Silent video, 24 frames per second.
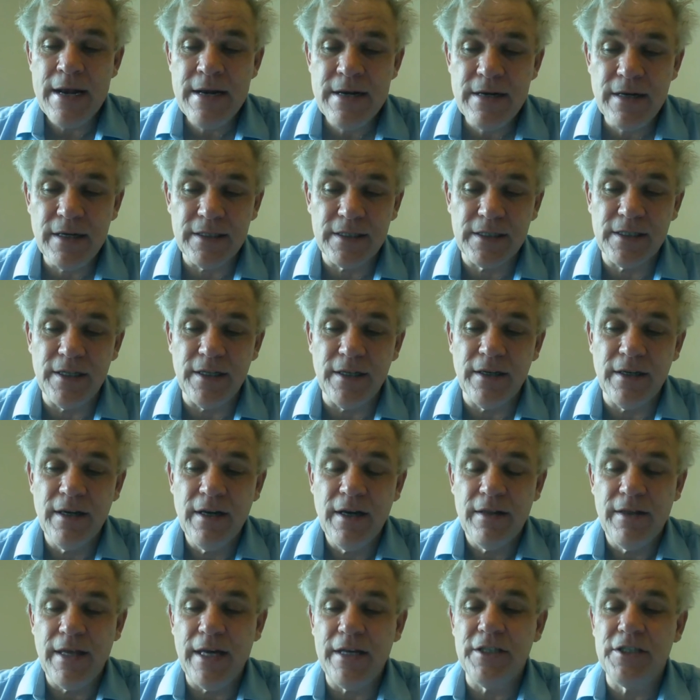endlessly,
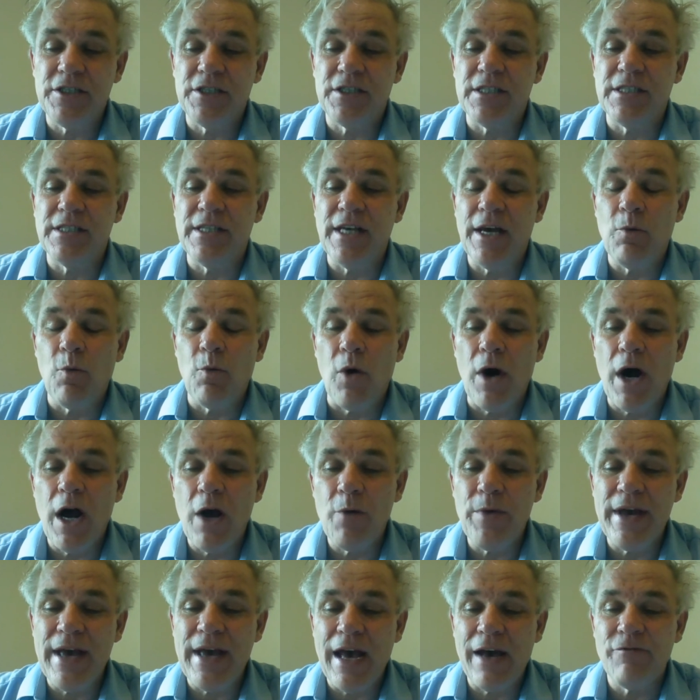that is to say, why
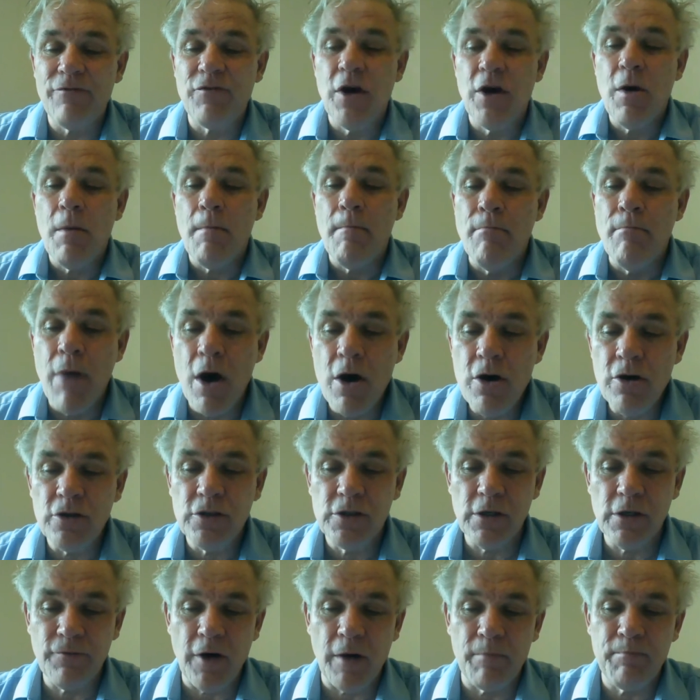we have
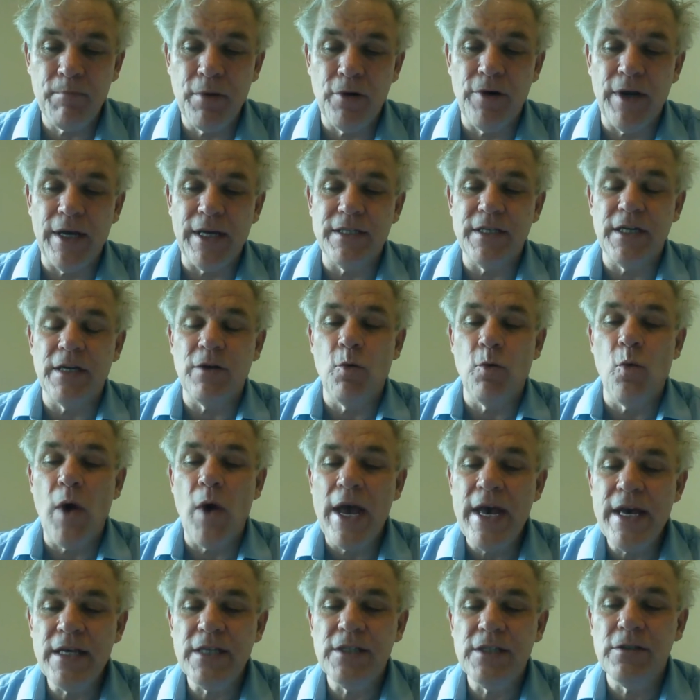modes of operating,
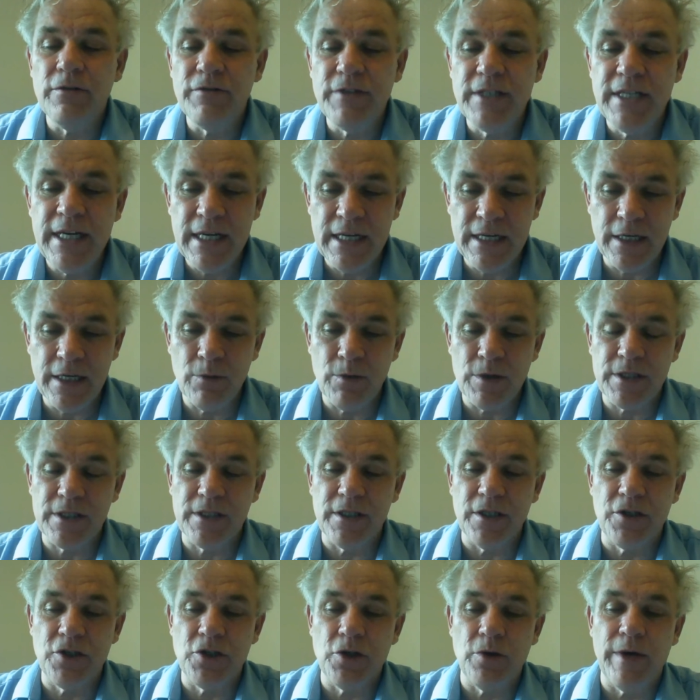ways of dealing with
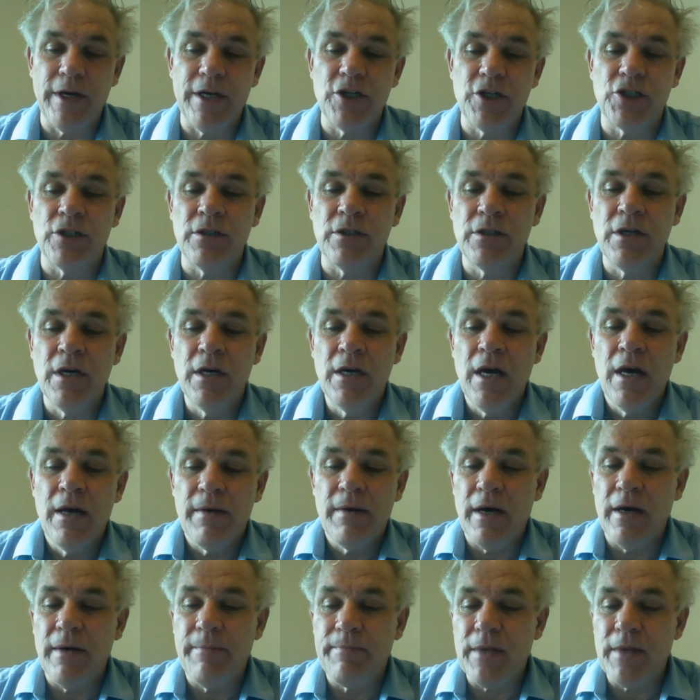situation,
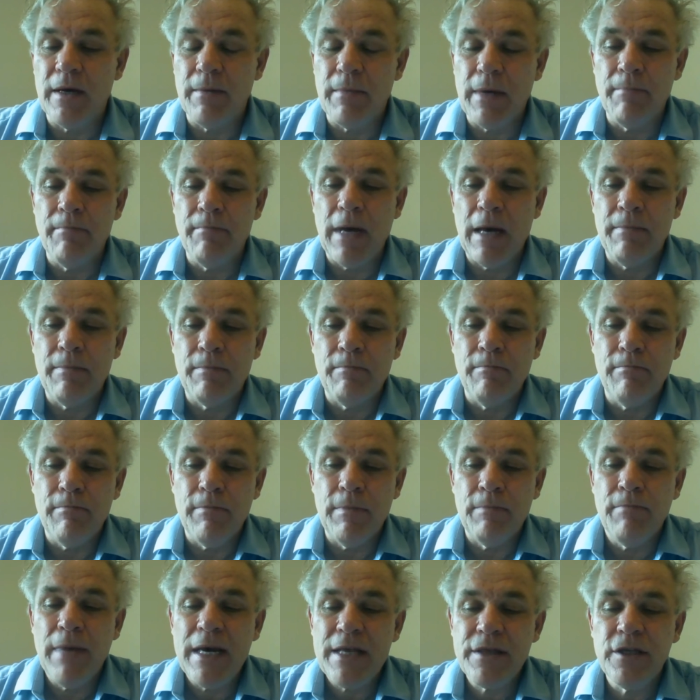
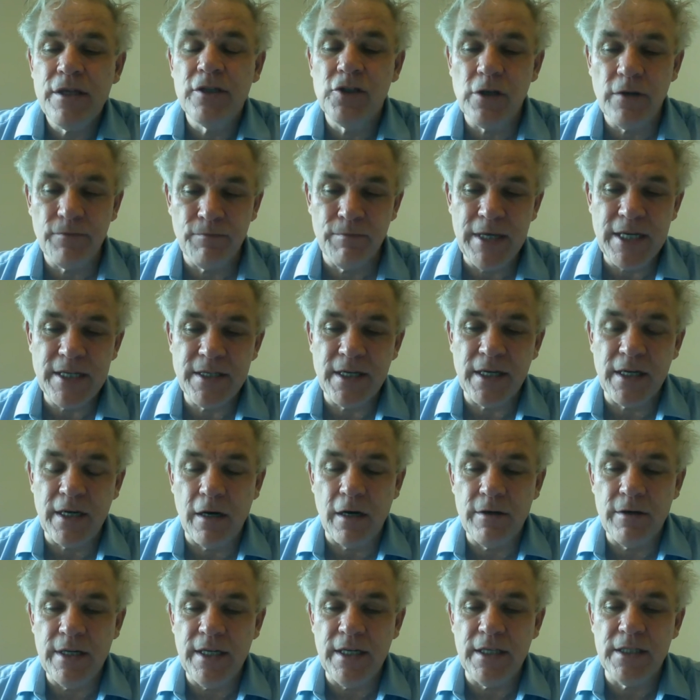methods of meeting
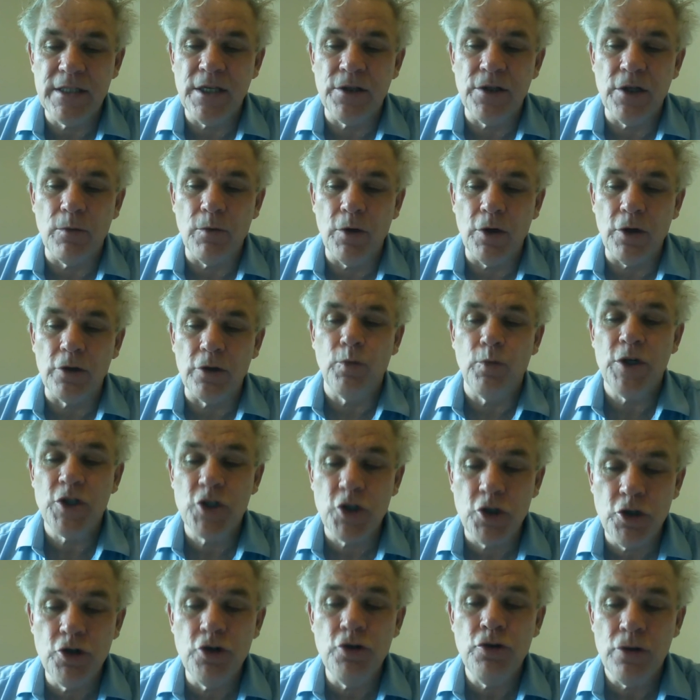our needs in the world
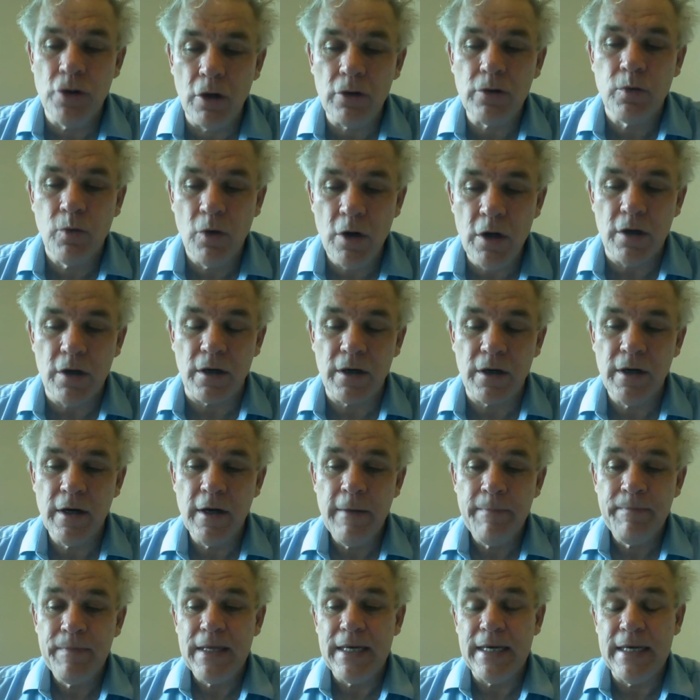which do not work,
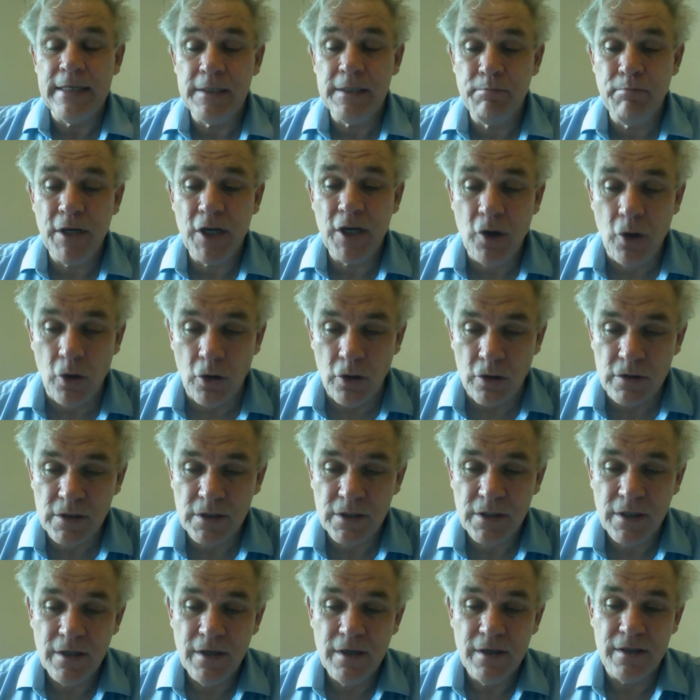is
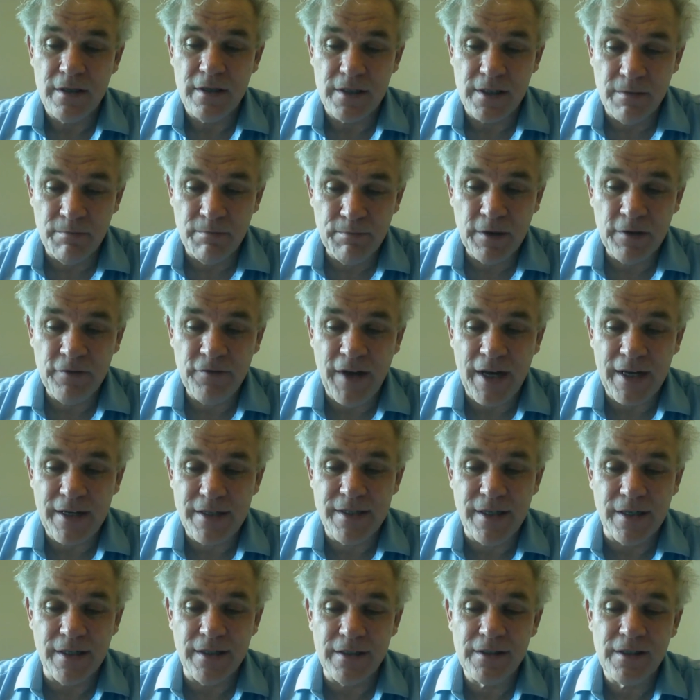because, the simple
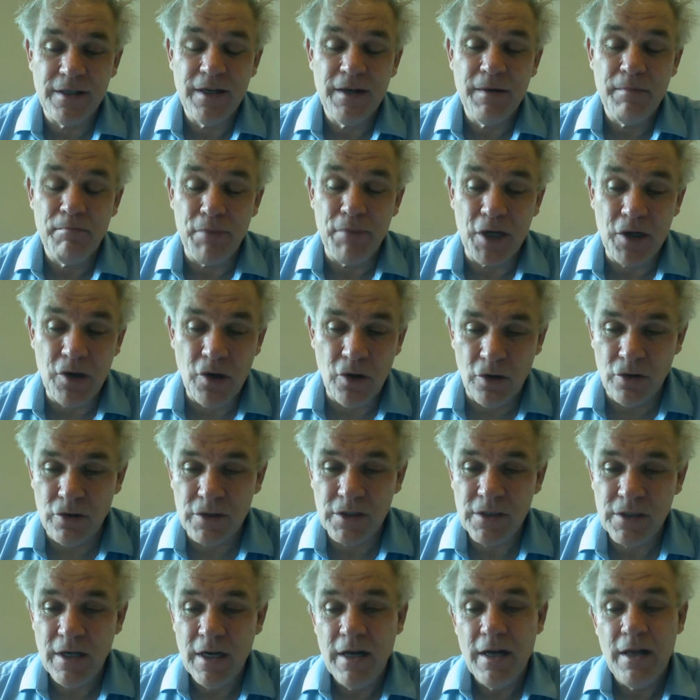fact is,
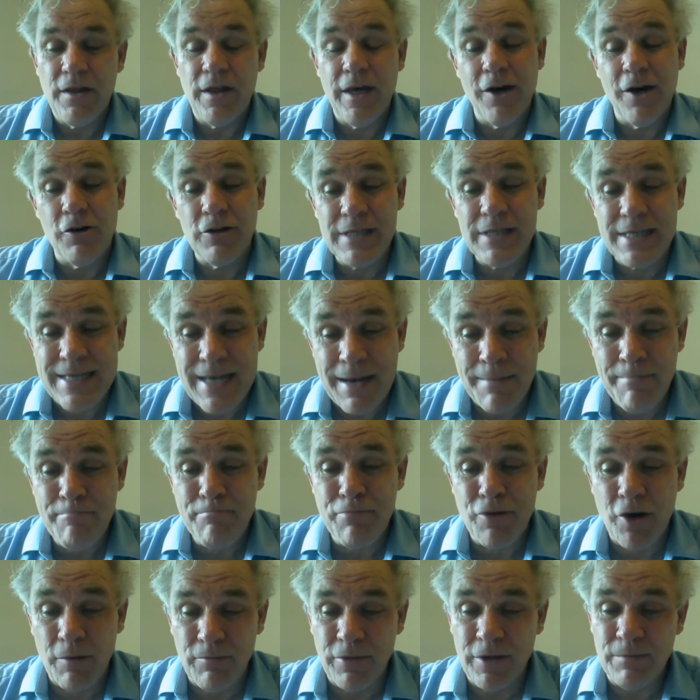because there are some
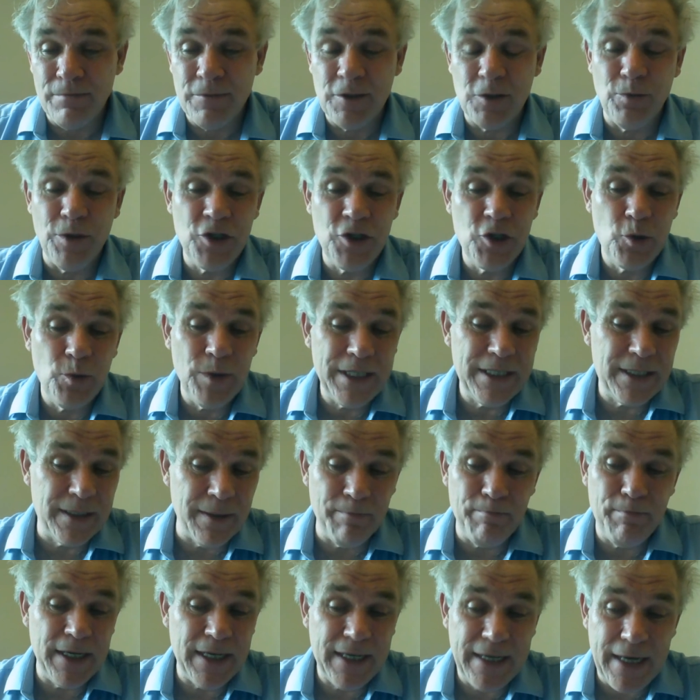problems which we
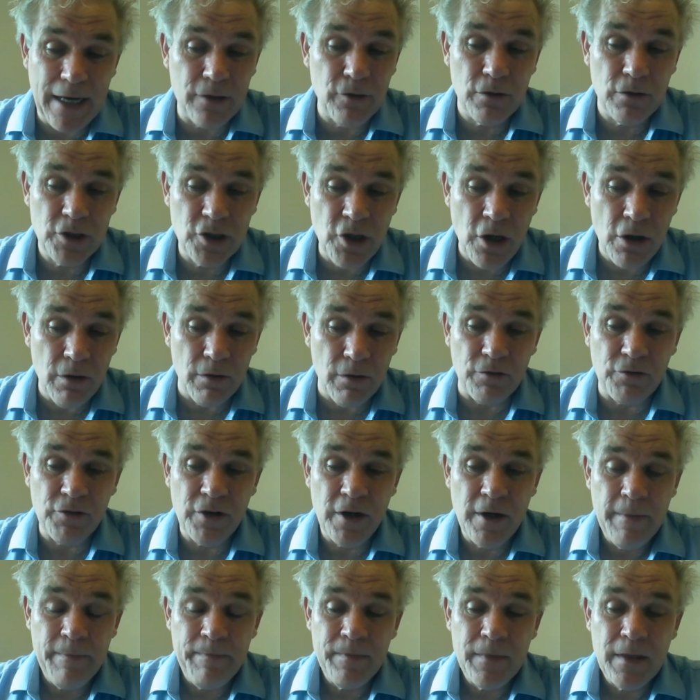simply cannot solve,
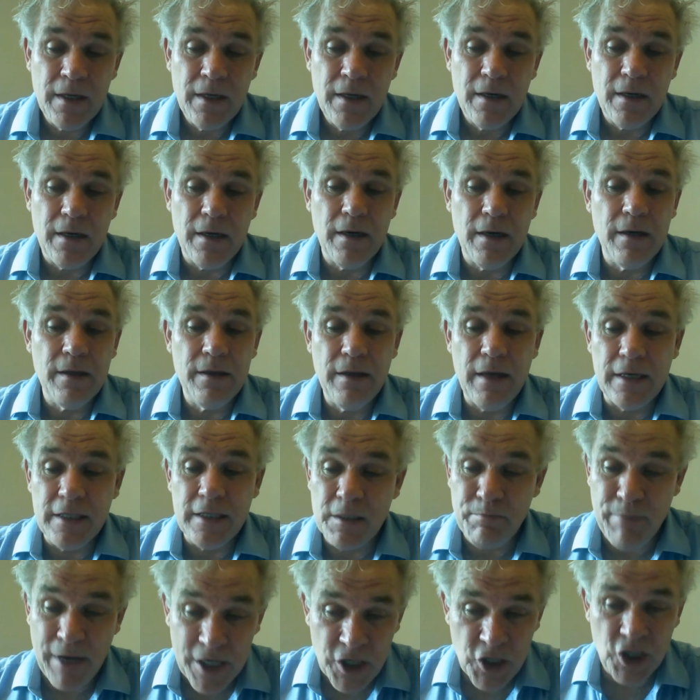
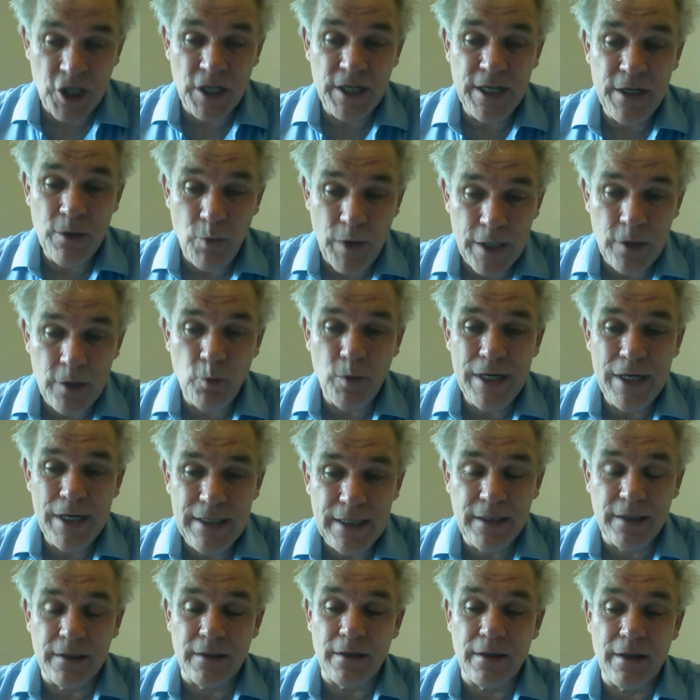especially when we're
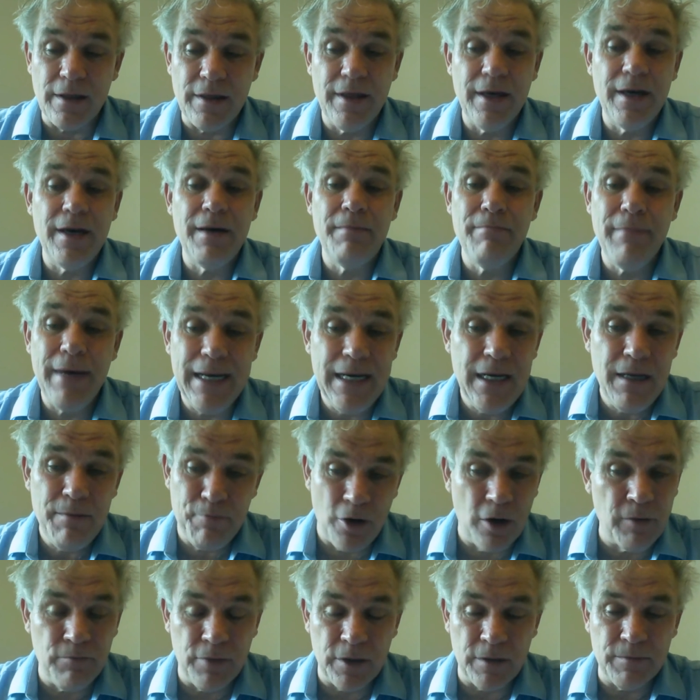little. There are many
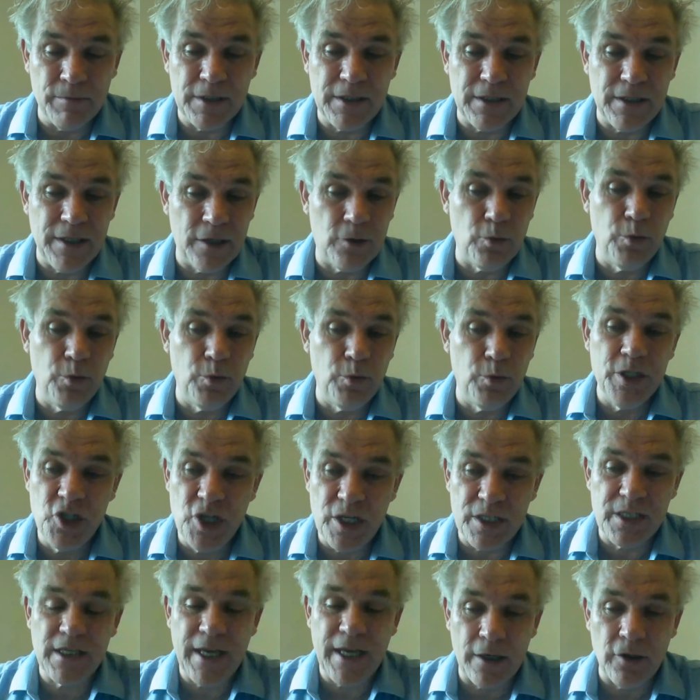problems that we
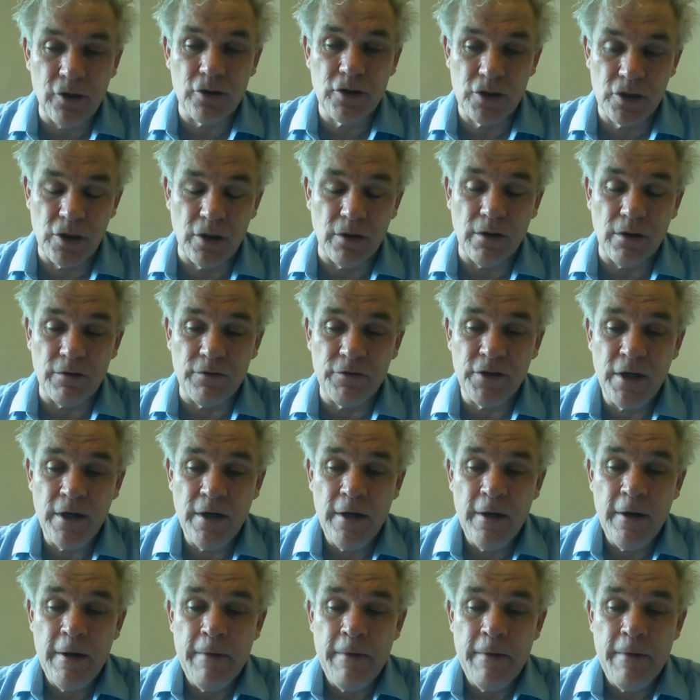just cannot solve.